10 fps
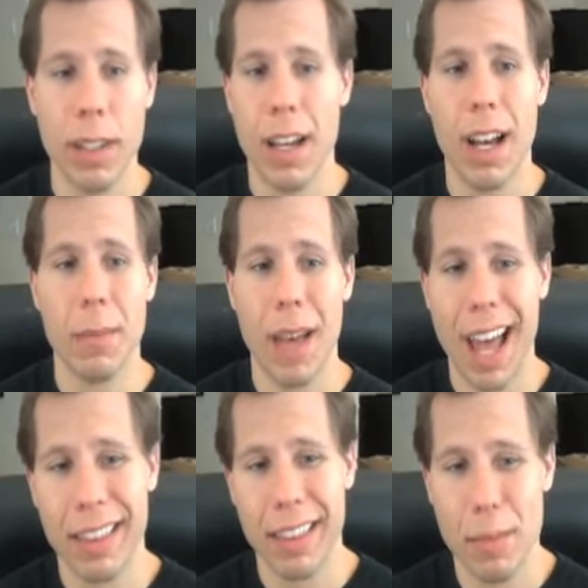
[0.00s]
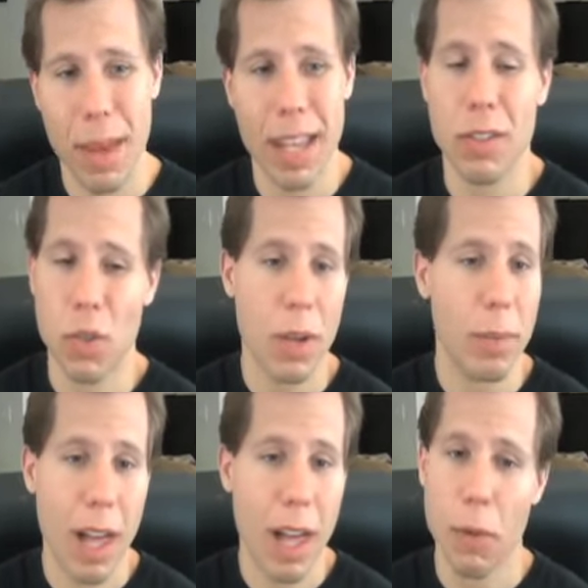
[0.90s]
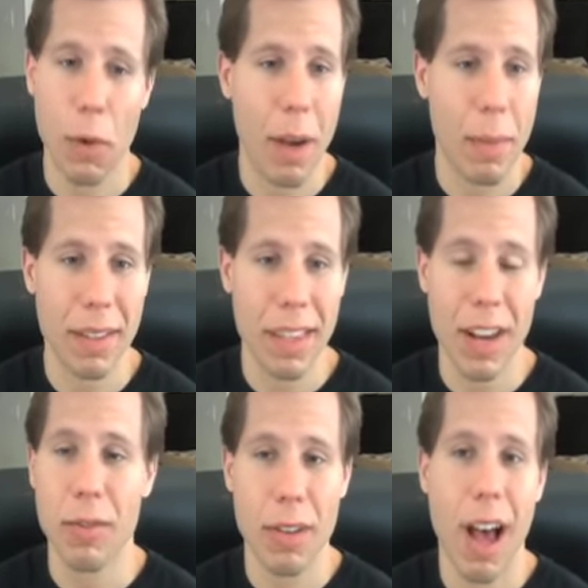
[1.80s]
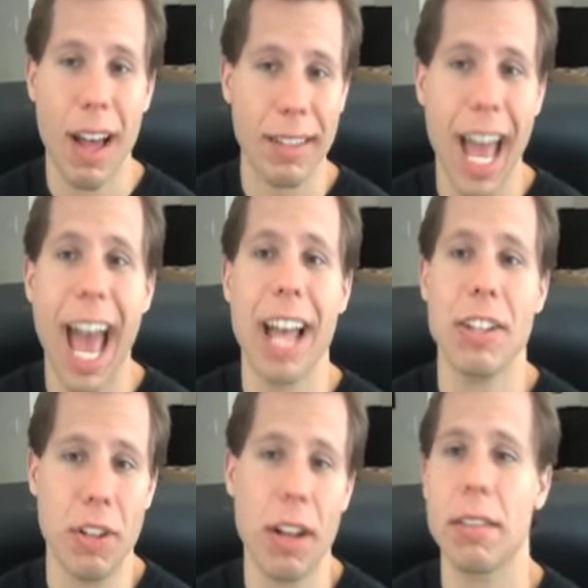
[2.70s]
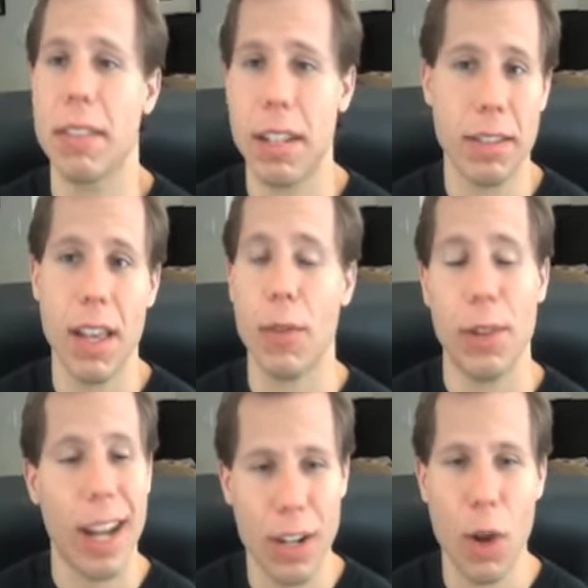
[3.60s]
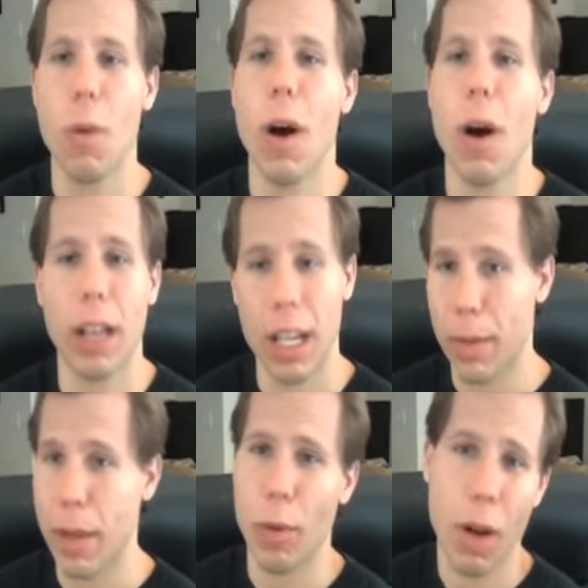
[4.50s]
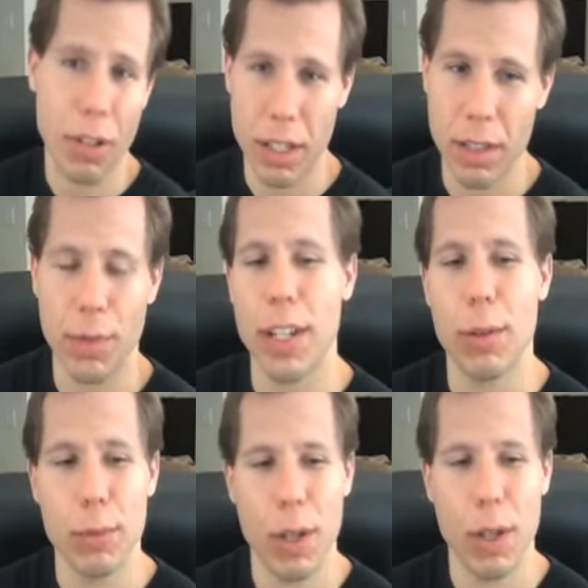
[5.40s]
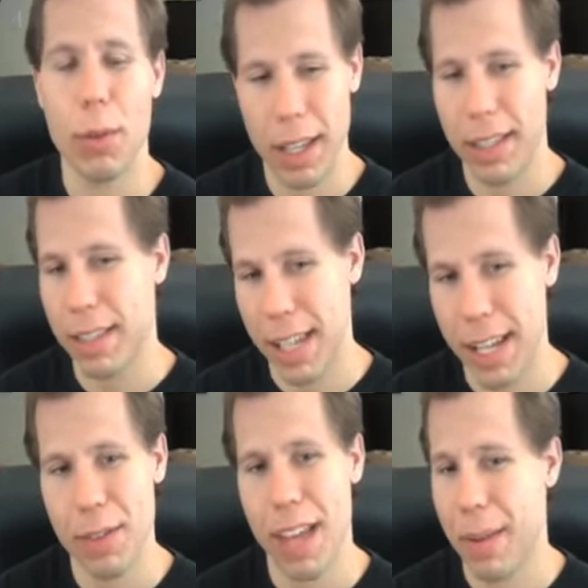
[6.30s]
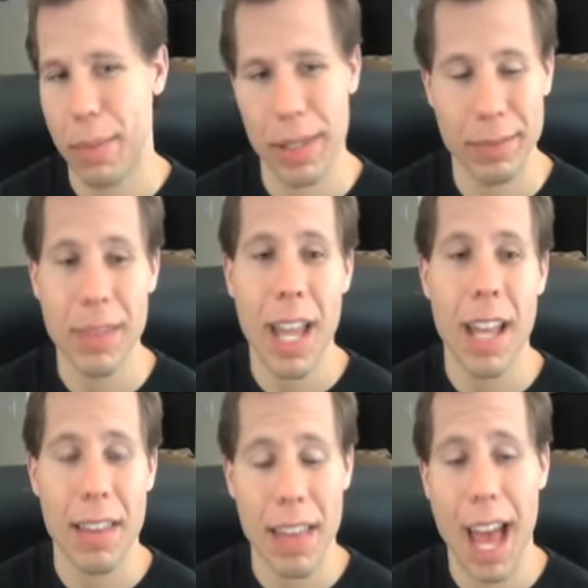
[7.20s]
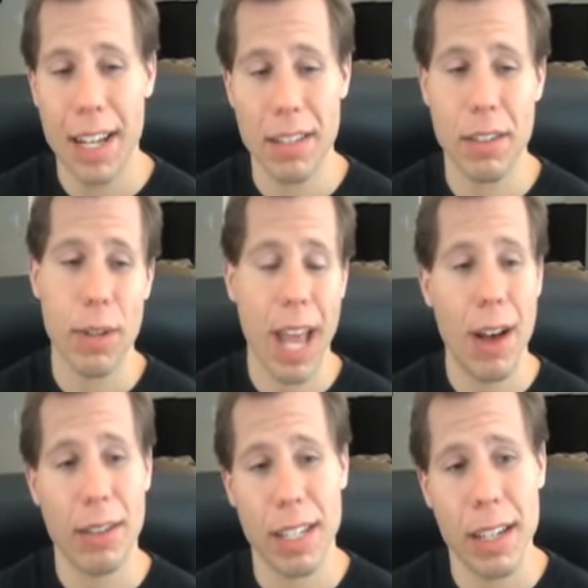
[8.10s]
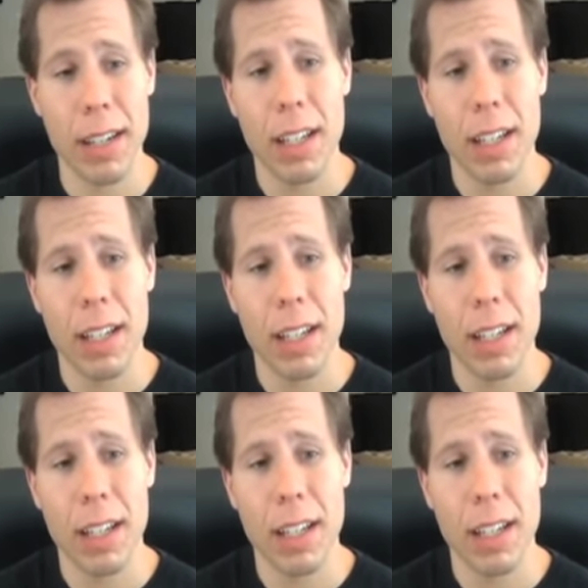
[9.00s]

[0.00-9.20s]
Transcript: at the mainstream level, I mean, they're not at John Cena's level. And I know a lot of people watching this video don't like to hear that, but that is the reality.